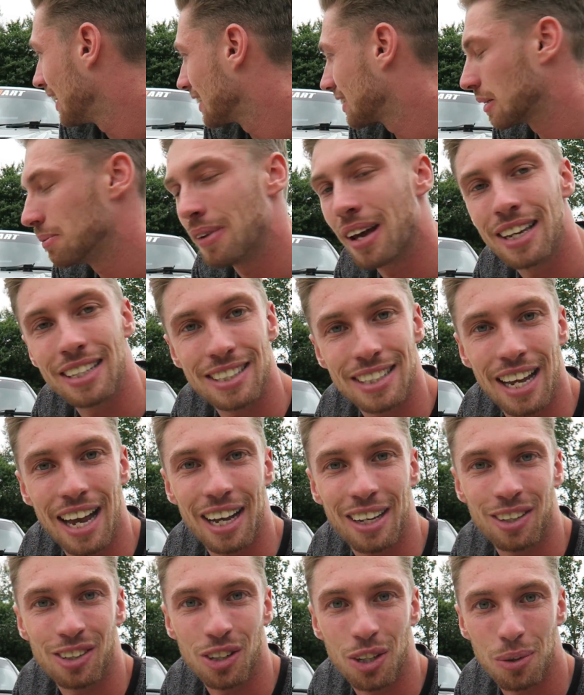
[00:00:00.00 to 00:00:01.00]
it's amazing that
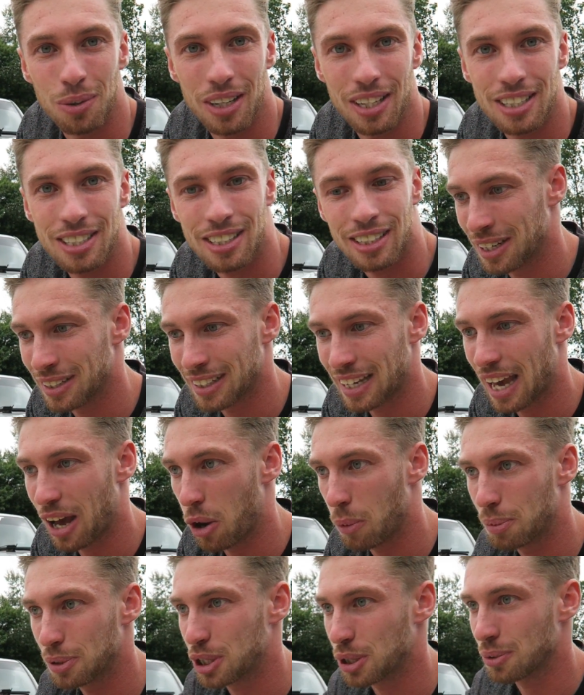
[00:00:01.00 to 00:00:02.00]
I can do this and get
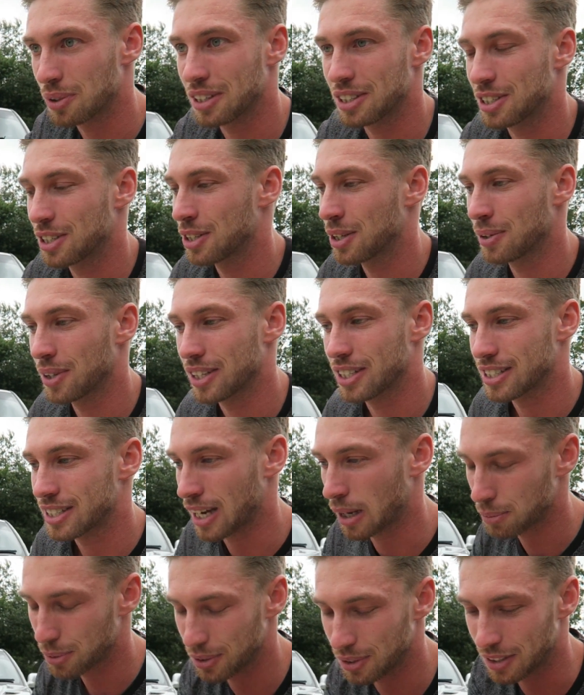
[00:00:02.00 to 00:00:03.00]
opportunities to do this. It's
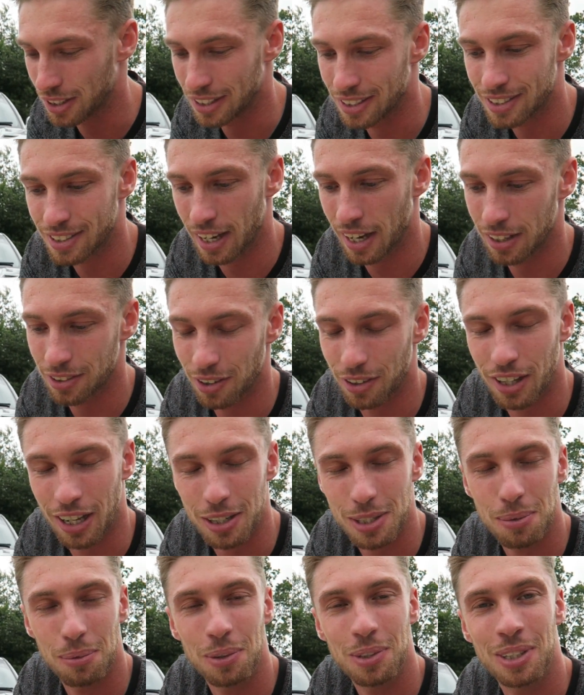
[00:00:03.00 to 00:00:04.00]
absolutely insane. So
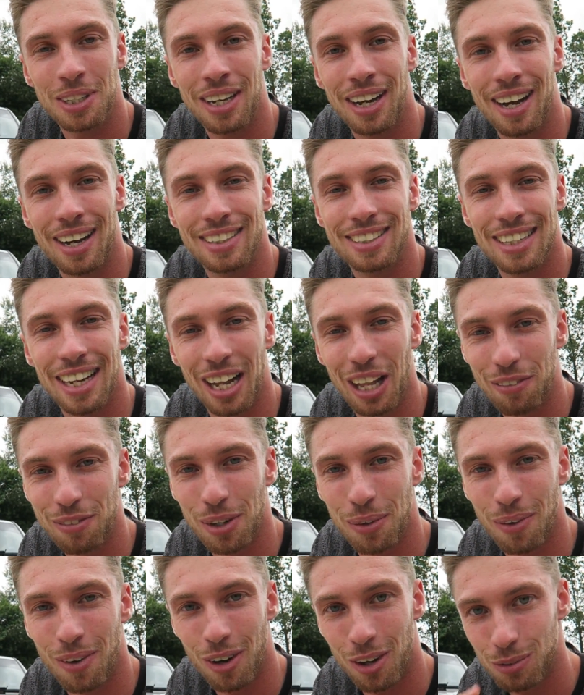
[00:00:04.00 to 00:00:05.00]
thanks for watching, guys. I love
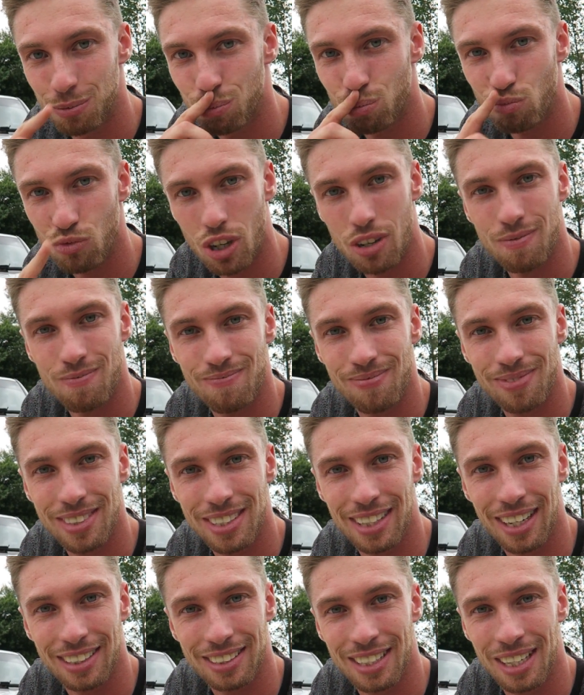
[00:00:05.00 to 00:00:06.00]
you all.
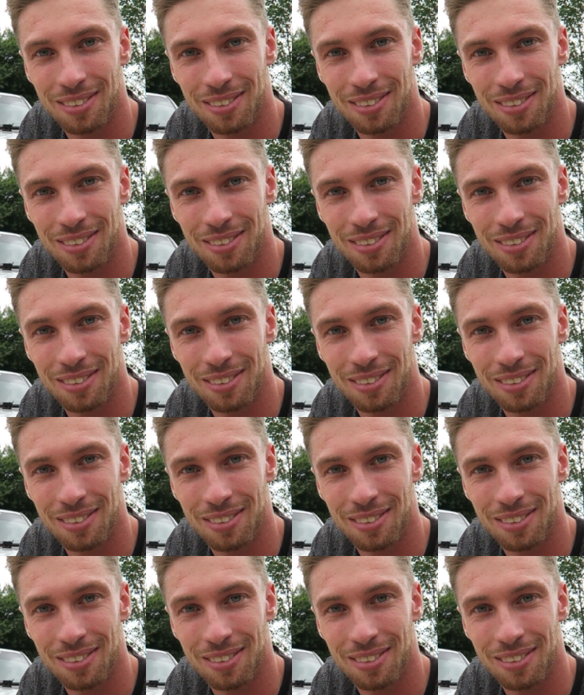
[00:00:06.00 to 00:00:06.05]
See you next